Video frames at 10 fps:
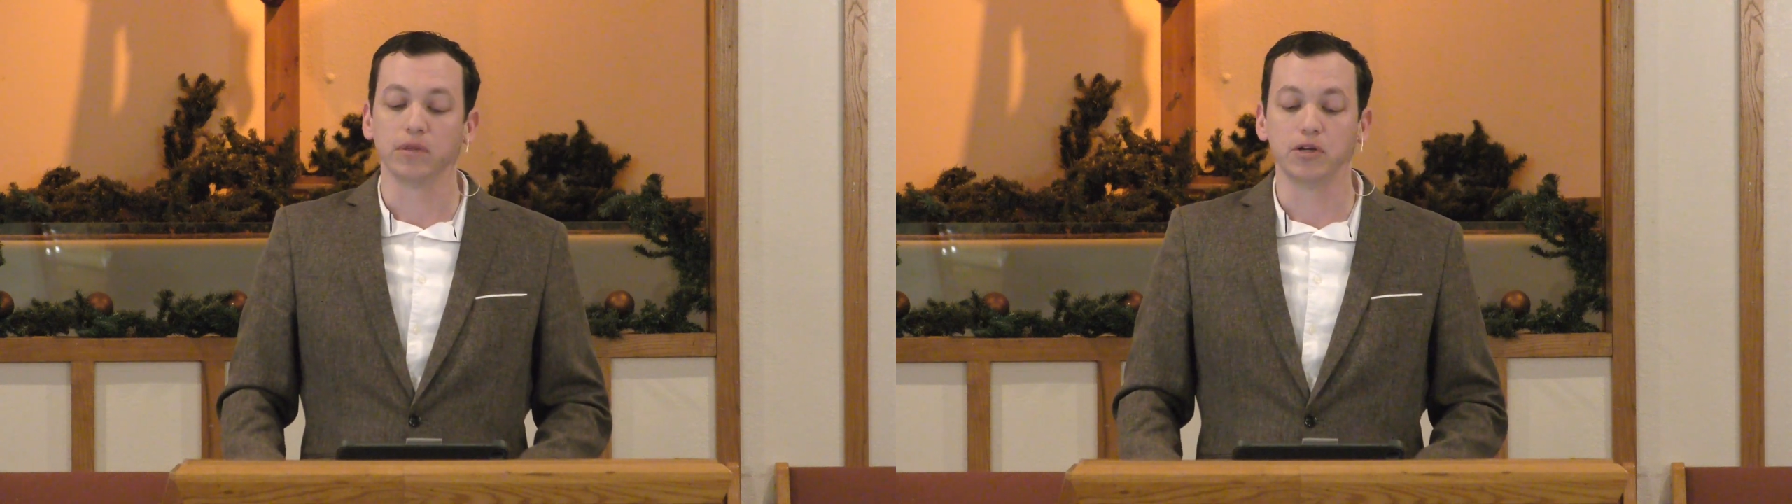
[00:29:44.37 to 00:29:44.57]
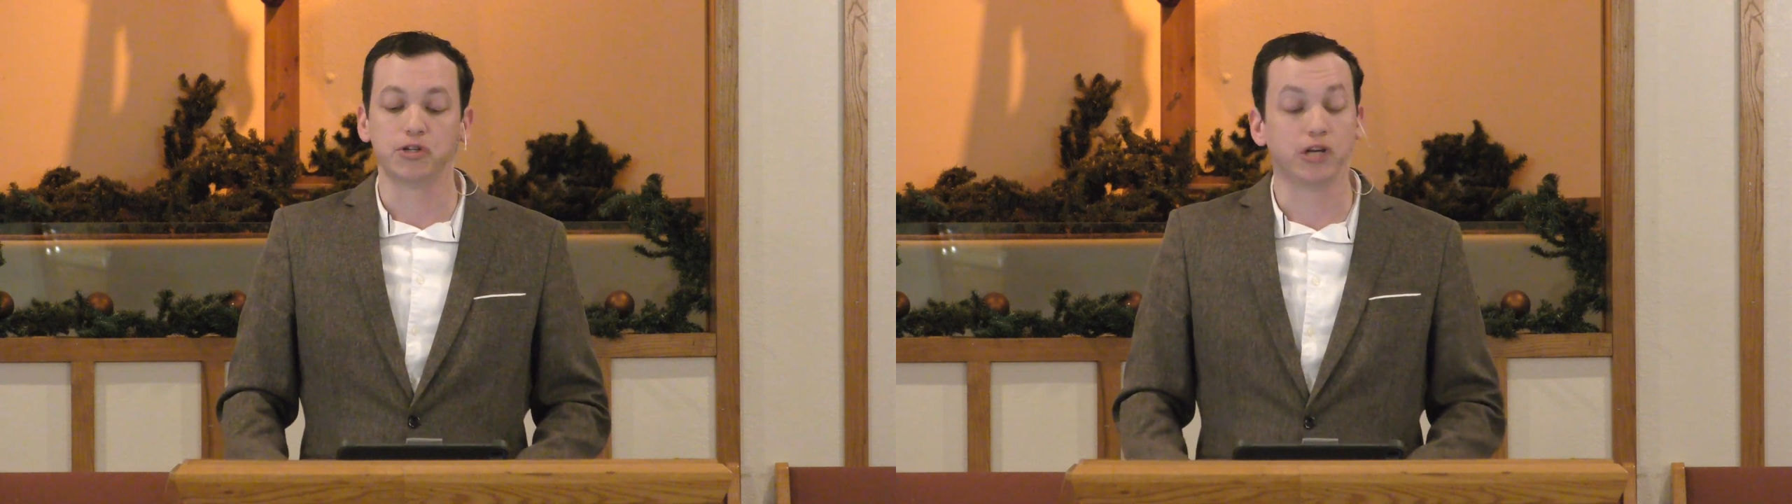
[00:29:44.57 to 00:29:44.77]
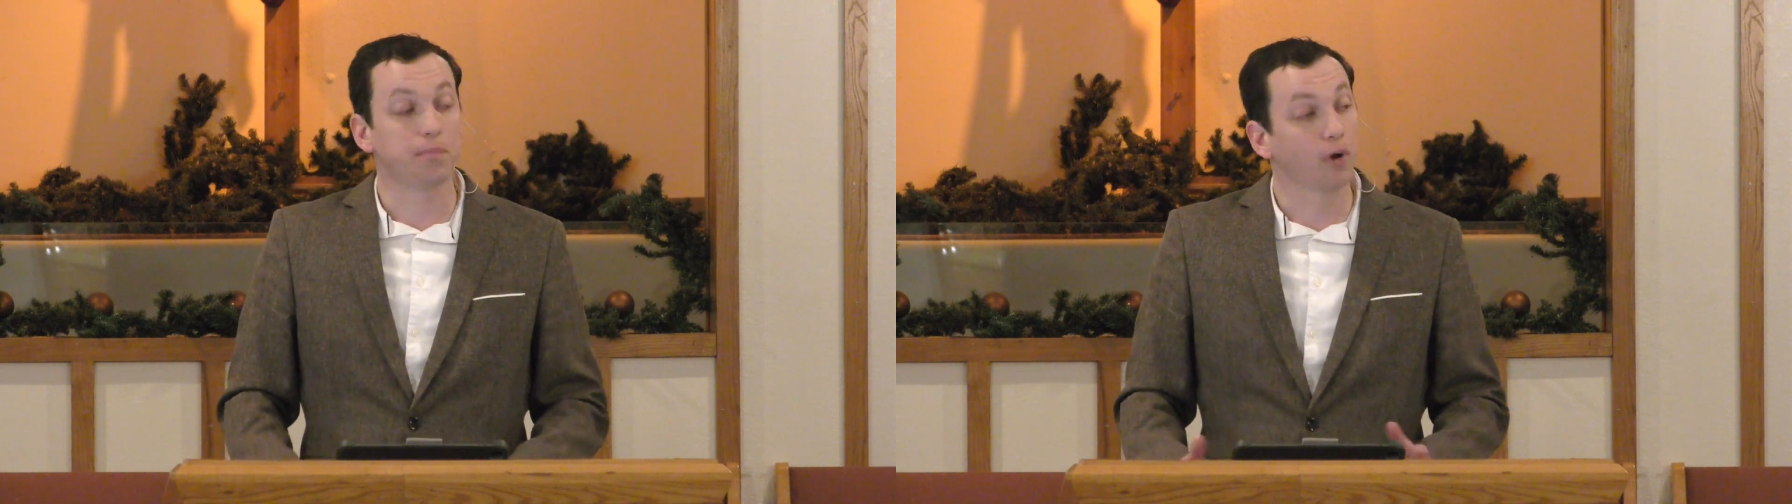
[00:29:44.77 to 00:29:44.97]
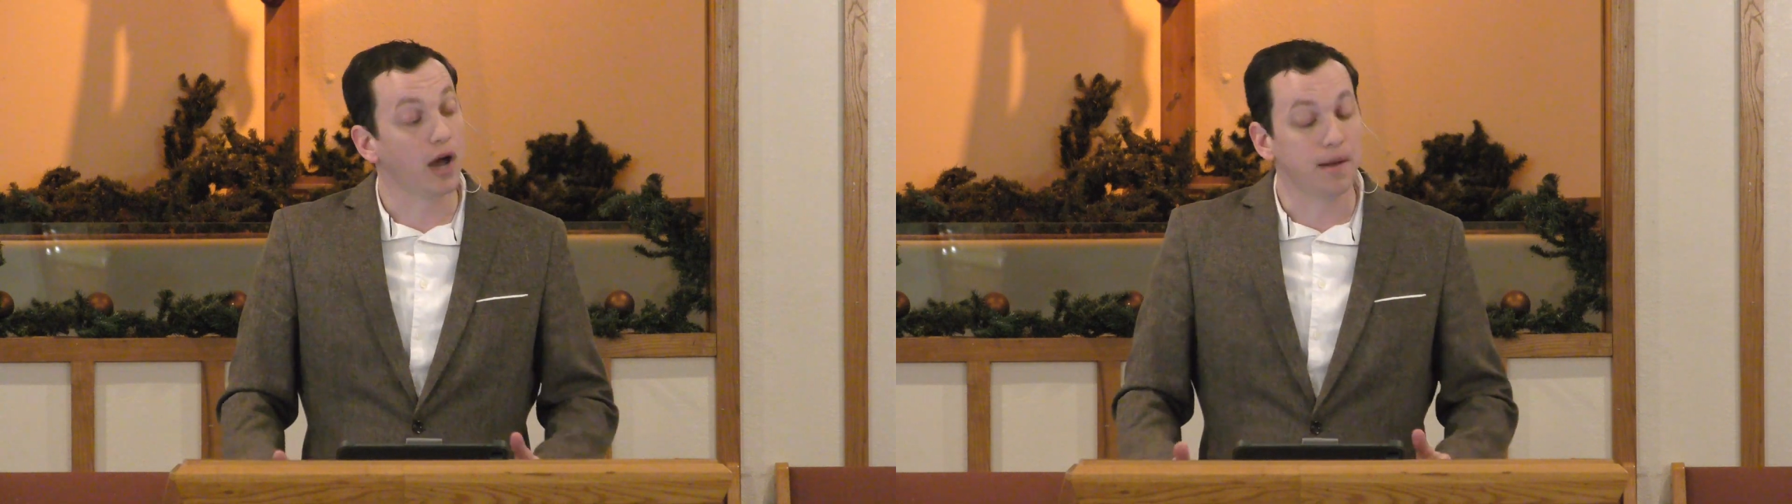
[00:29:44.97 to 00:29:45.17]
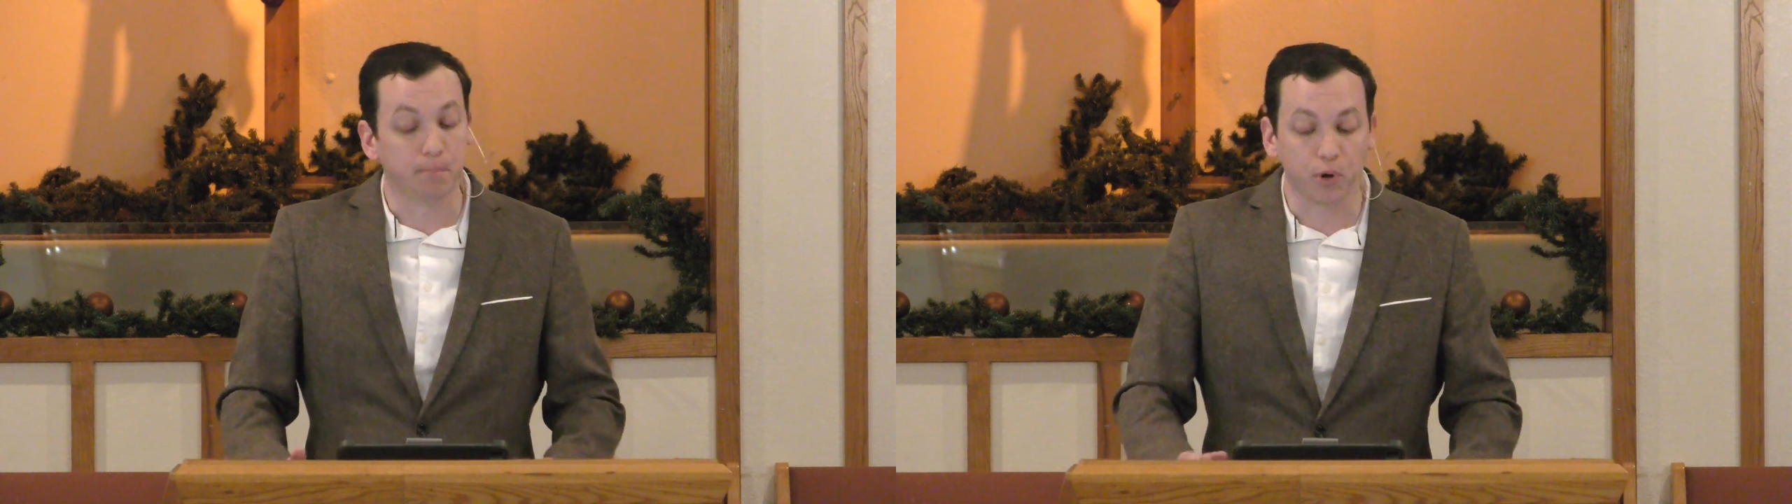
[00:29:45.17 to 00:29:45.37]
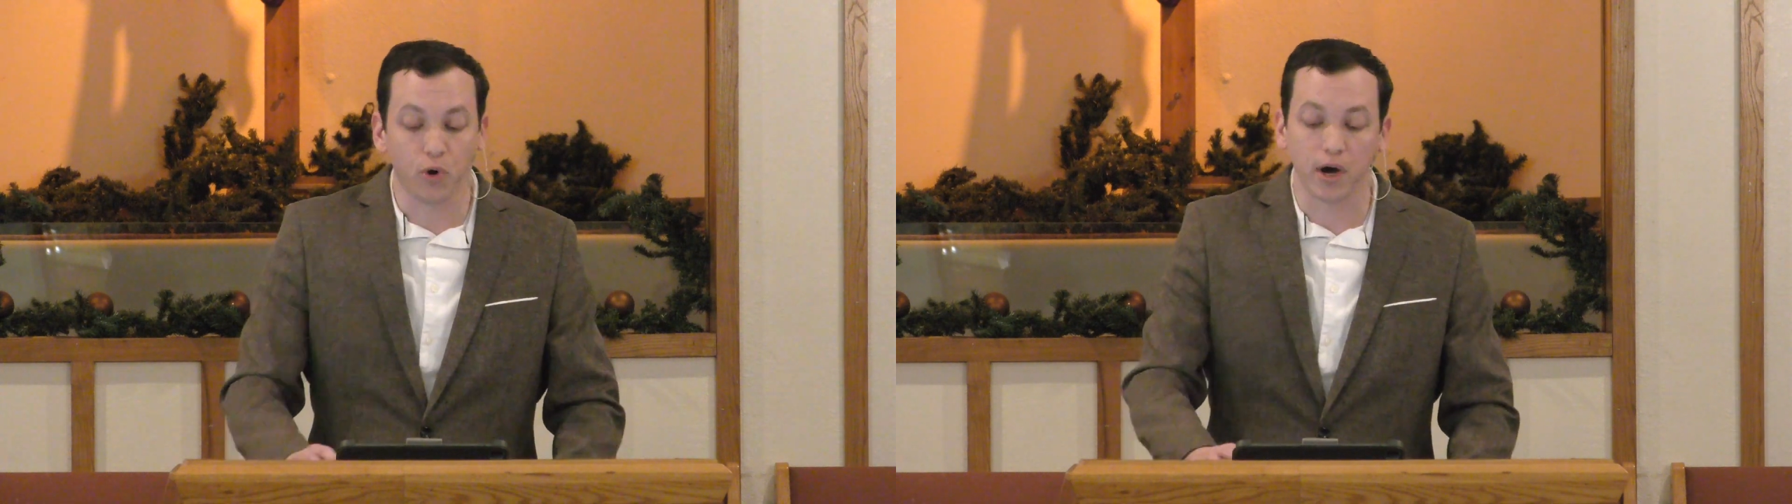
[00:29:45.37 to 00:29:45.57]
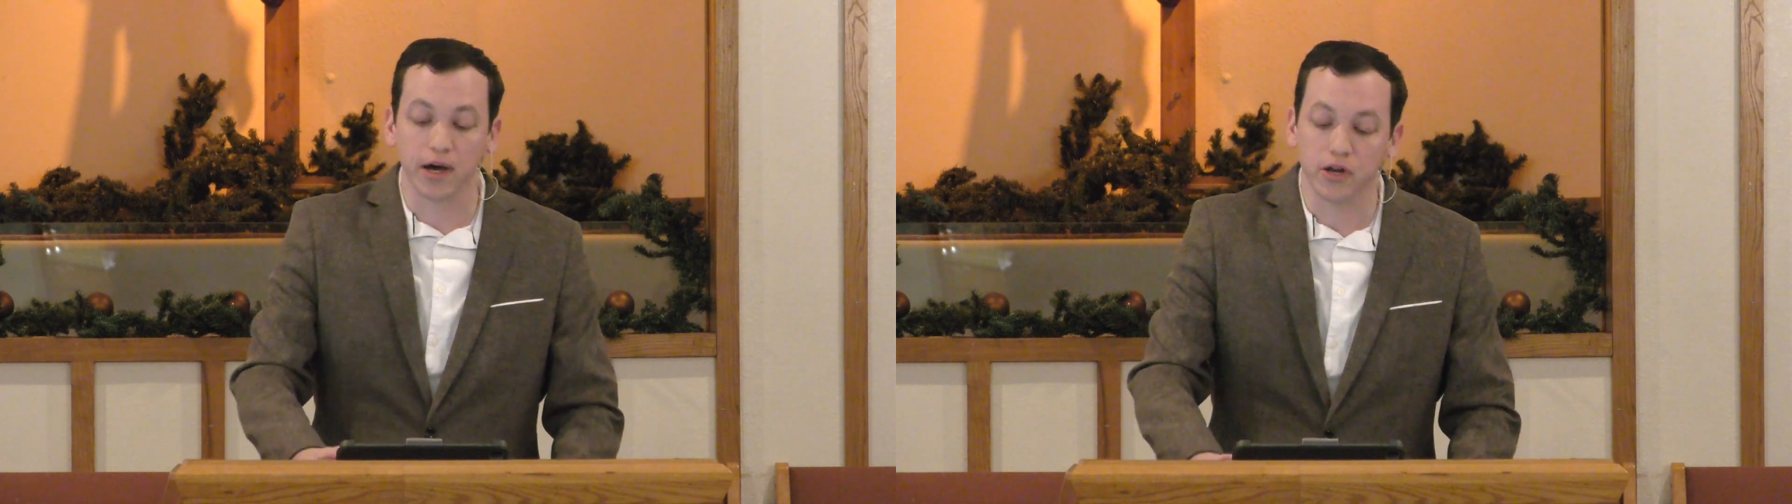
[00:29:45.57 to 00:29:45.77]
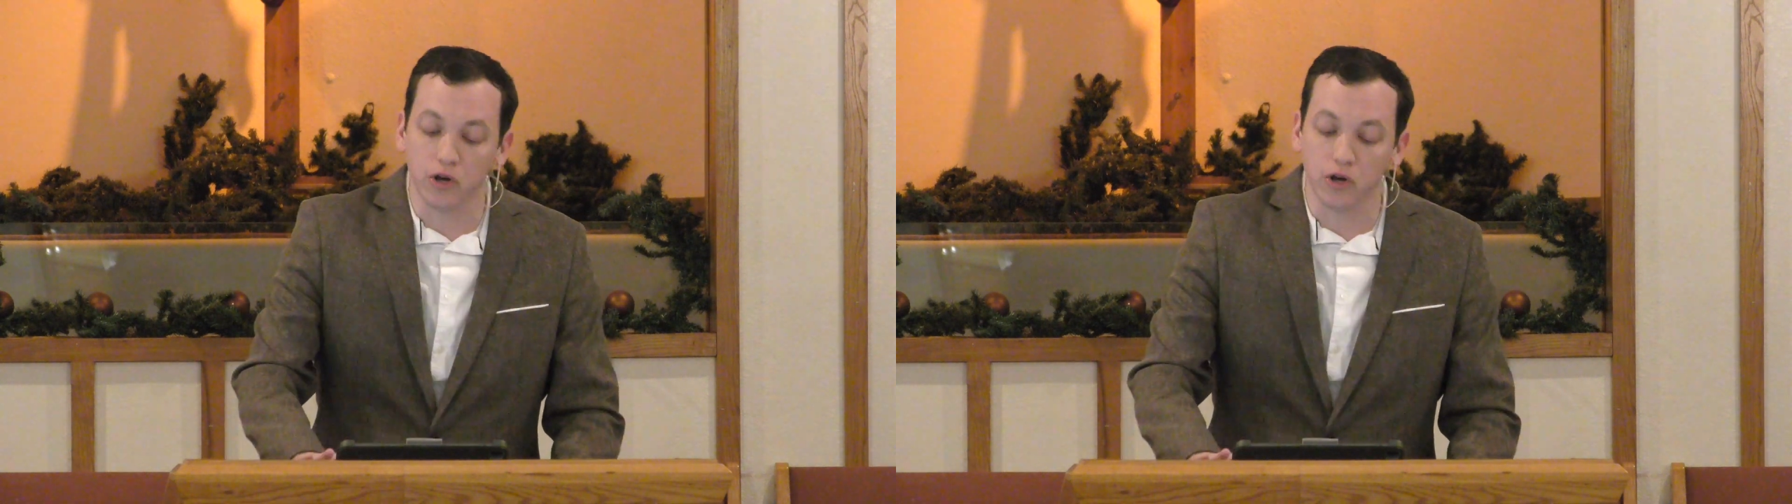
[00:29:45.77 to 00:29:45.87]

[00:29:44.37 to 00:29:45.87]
Shiphrah and Puah